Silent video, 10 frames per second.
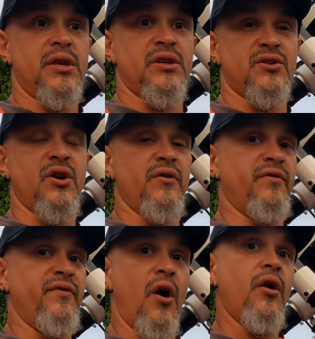it's
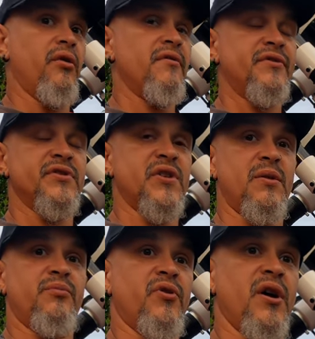not far off the
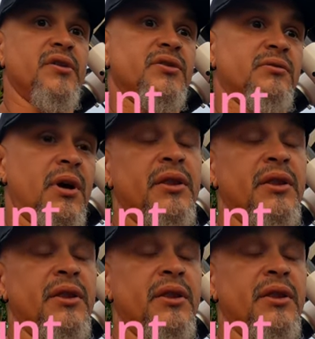same price,